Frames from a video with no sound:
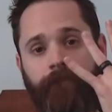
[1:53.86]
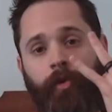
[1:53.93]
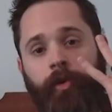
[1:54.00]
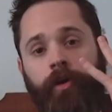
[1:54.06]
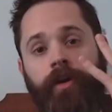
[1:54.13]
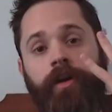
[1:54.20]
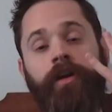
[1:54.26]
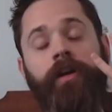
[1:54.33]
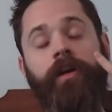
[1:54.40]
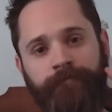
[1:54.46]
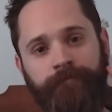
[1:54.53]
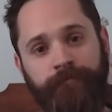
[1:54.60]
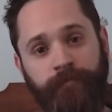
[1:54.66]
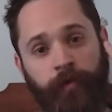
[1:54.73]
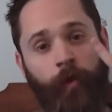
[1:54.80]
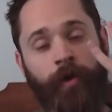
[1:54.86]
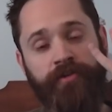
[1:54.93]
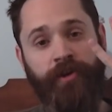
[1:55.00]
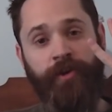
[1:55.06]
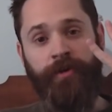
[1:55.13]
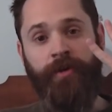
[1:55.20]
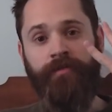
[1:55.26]
4
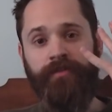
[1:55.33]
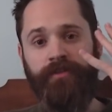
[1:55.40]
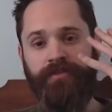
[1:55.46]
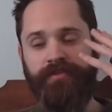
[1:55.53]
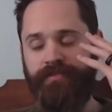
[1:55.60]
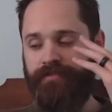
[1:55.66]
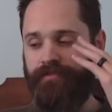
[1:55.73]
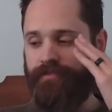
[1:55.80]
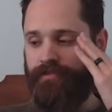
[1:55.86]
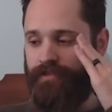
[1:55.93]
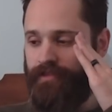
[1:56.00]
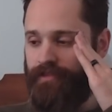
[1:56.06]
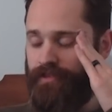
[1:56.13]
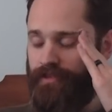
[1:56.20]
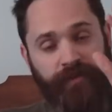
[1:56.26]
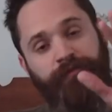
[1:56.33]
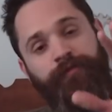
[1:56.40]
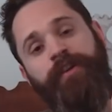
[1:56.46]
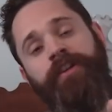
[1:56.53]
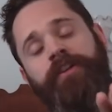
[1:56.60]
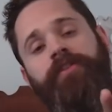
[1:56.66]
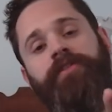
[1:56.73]
turnovers. It
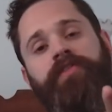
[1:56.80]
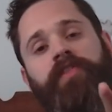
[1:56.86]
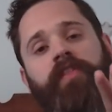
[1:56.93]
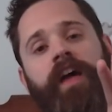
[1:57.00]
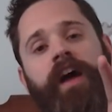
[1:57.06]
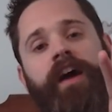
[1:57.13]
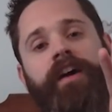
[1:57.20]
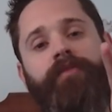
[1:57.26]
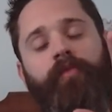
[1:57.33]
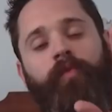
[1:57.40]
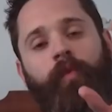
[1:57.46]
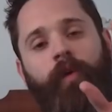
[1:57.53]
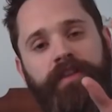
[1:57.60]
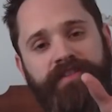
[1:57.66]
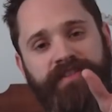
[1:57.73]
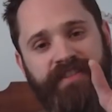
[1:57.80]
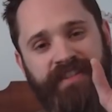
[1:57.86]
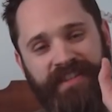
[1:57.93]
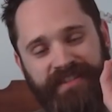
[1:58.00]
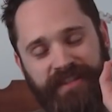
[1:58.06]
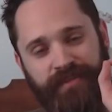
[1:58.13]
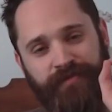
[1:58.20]
figures that once
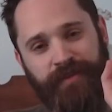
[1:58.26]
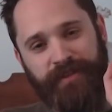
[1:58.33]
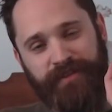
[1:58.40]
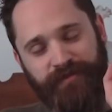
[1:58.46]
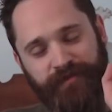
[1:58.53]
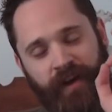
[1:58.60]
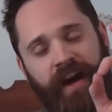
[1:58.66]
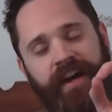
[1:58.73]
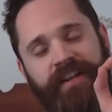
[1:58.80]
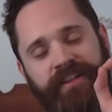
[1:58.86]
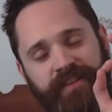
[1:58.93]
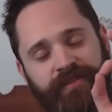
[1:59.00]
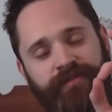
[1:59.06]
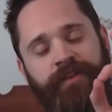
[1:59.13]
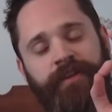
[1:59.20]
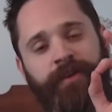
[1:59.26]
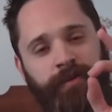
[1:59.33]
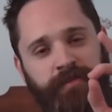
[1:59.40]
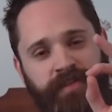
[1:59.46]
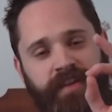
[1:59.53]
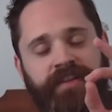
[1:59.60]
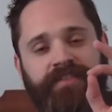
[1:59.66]
the defense finally
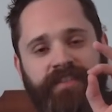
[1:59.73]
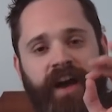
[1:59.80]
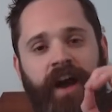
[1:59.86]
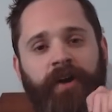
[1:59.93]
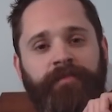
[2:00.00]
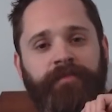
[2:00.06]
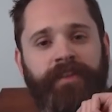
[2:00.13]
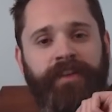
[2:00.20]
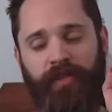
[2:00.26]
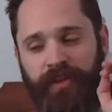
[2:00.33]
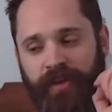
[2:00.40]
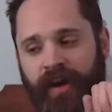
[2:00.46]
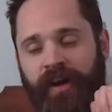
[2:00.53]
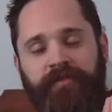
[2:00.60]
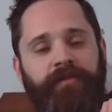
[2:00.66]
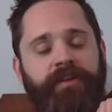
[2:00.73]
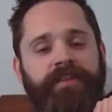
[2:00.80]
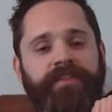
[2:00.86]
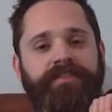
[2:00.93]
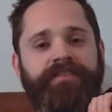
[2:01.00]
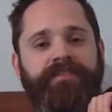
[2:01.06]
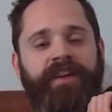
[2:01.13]
figures things out, the
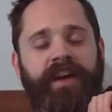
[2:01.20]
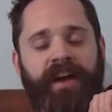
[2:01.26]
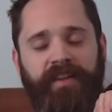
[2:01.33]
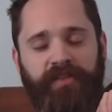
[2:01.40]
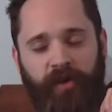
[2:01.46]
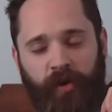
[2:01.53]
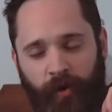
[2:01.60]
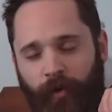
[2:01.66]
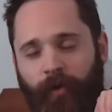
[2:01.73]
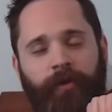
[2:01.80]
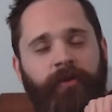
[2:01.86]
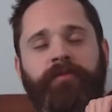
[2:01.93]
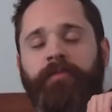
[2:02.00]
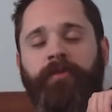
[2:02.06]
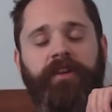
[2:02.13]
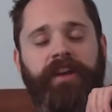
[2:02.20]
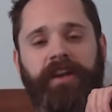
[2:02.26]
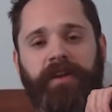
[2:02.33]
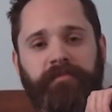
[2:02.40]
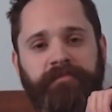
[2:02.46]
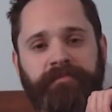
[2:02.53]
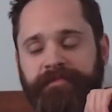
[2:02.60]
offense has a horrible
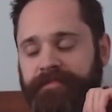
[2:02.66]
game.